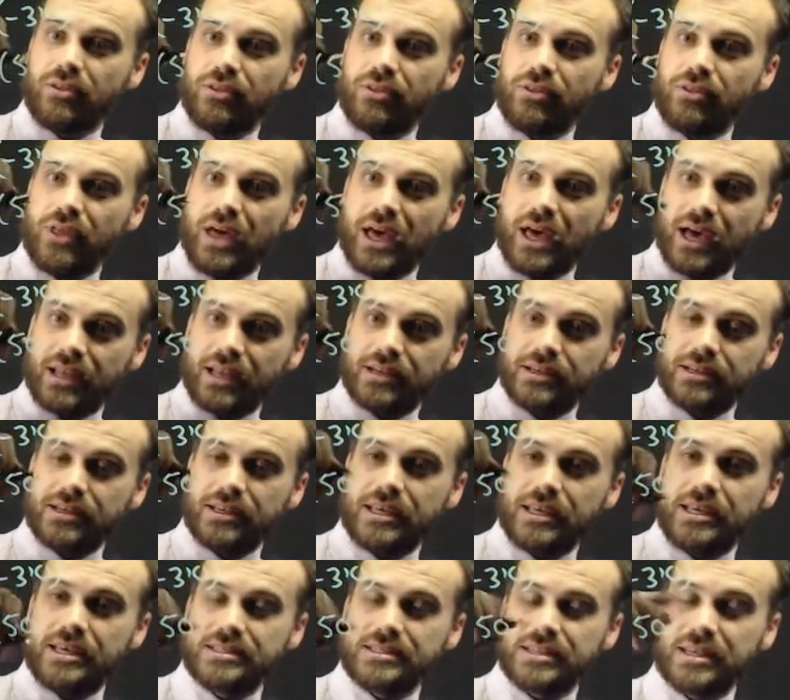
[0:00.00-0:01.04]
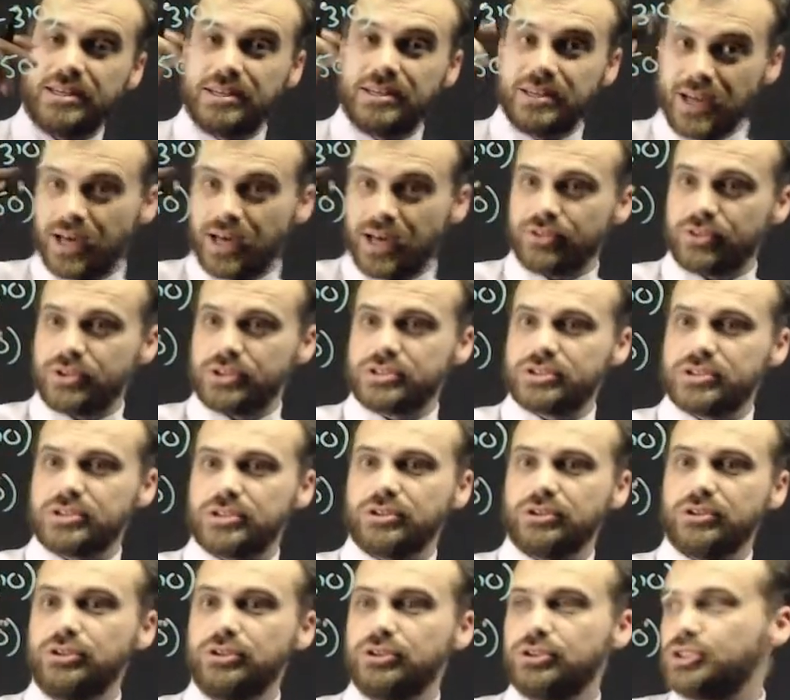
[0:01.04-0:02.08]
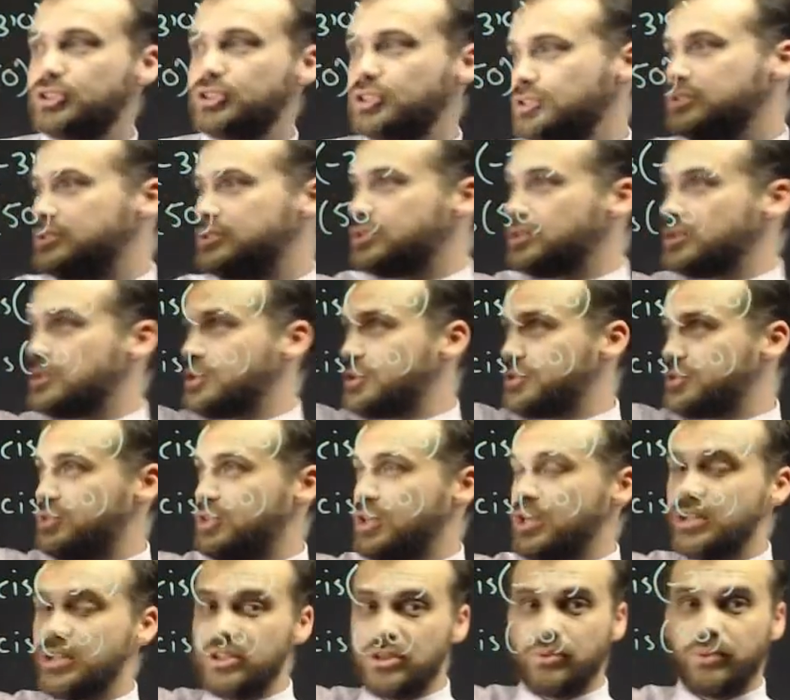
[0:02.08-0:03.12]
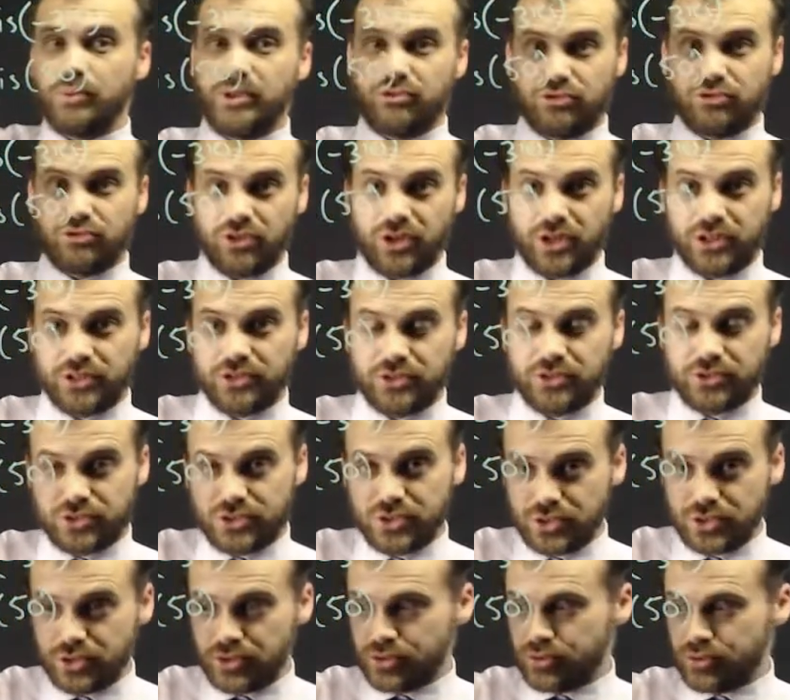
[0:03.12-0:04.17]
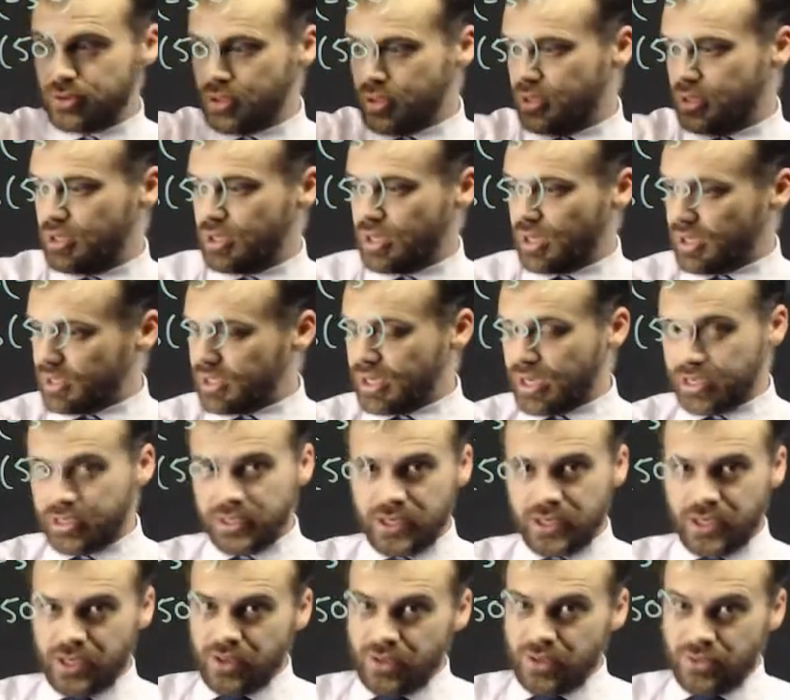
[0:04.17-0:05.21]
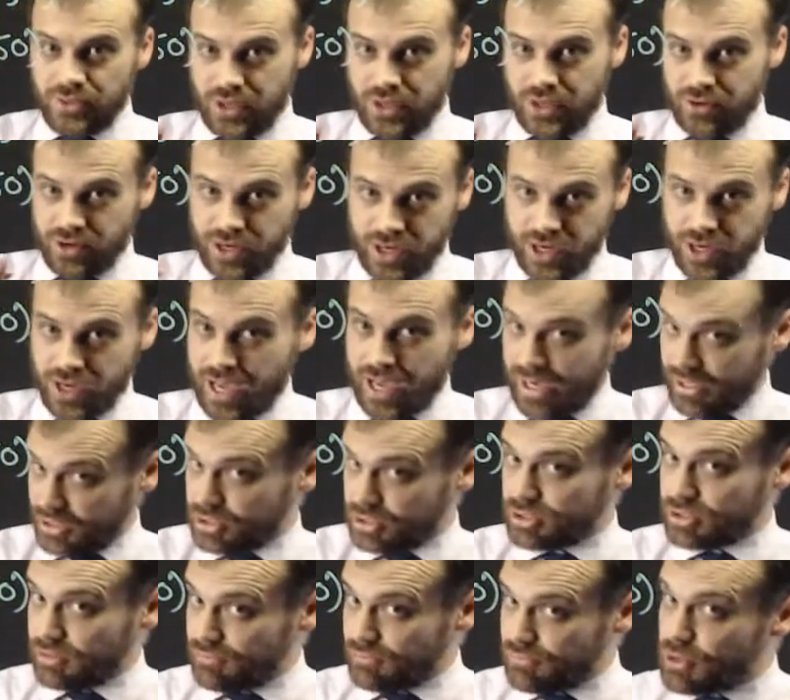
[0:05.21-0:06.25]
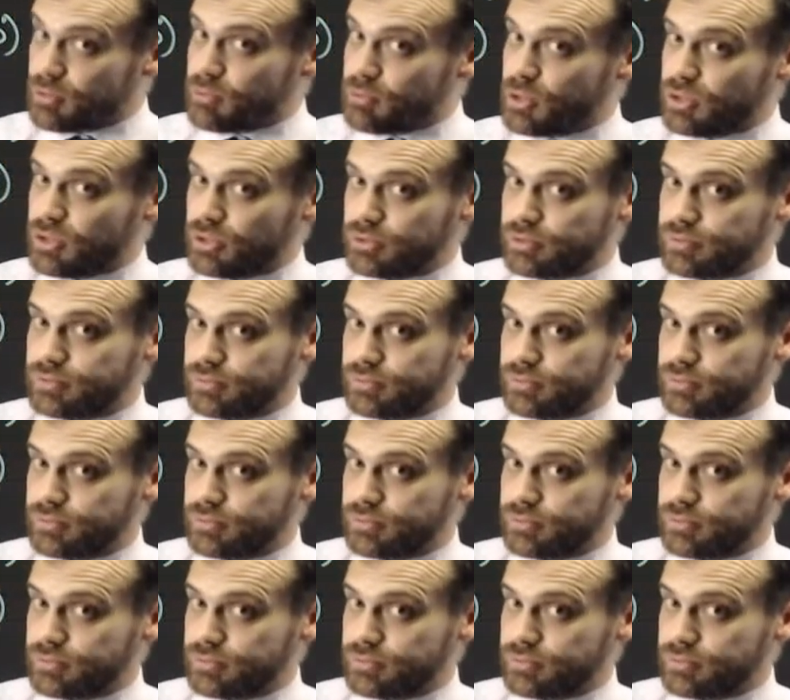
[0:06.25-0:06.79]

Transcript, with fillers: that is another solution to the thing that we're trying to do. Okay, there are actually a few more.